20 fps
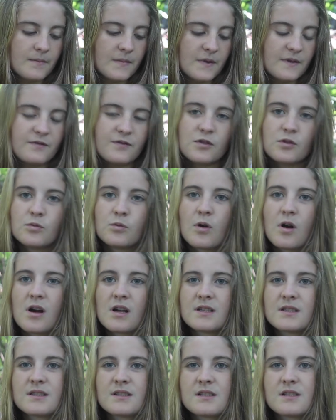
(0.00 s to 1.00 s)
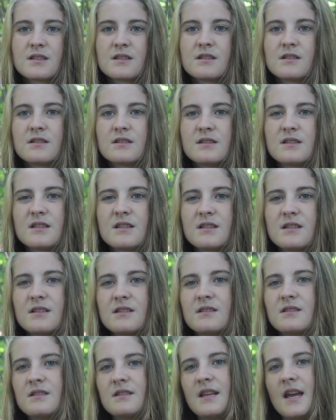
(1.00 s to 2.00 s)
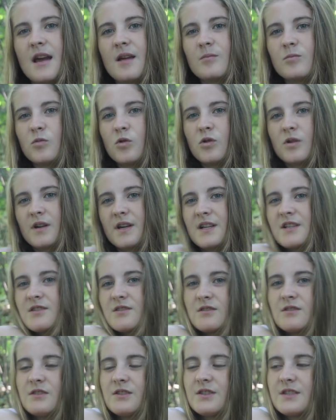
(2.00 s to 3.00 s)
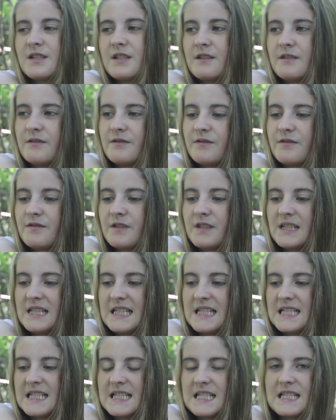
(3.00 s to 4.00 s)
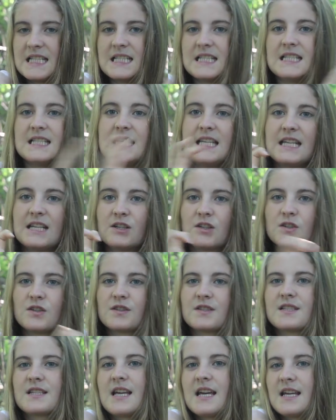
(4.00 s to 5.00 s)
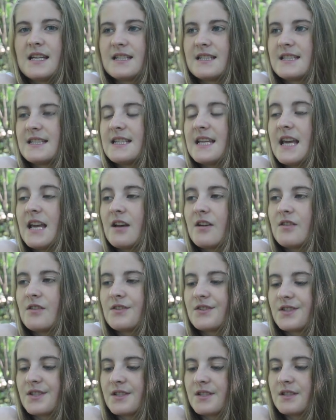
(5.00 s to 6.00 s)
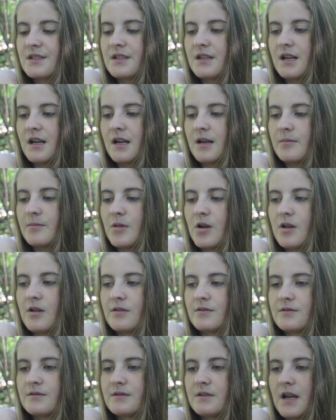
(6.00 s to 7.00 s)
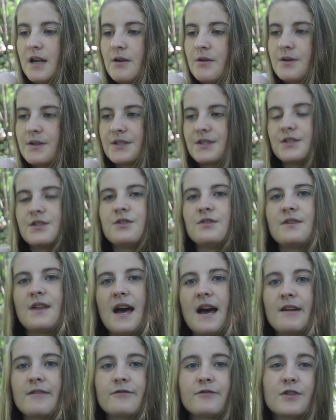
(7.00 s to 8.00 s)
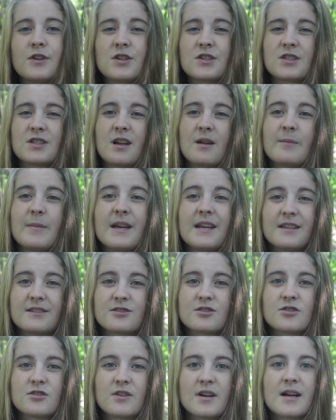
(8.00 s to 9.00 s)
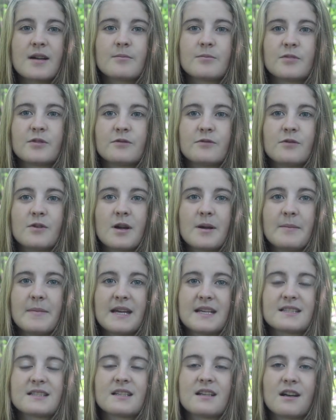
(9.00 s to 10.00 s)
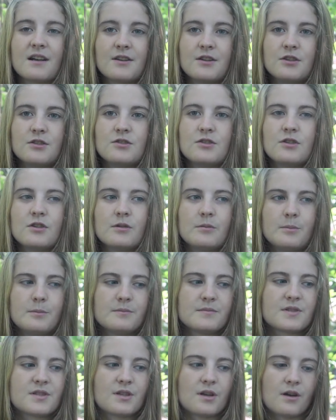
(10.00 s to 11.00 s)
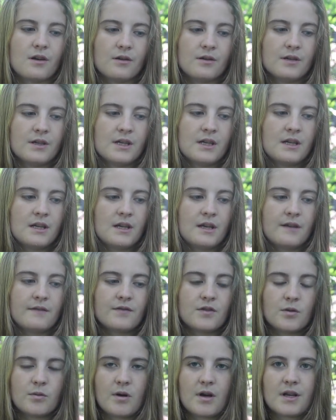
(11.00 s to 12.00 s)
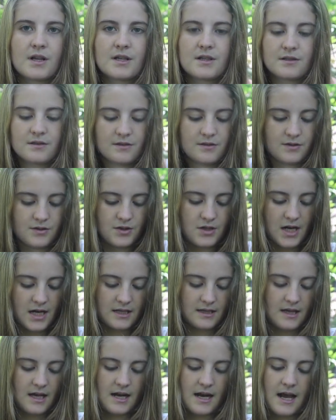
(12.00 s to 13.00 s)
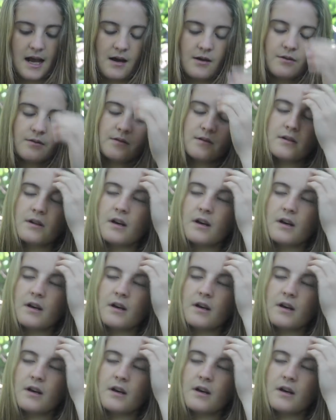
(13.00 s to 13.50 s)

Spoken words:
If you want to get more exclusive deals and sales, I always do that first on my Instagram before it makes it on YouTube. So if you want to check that out,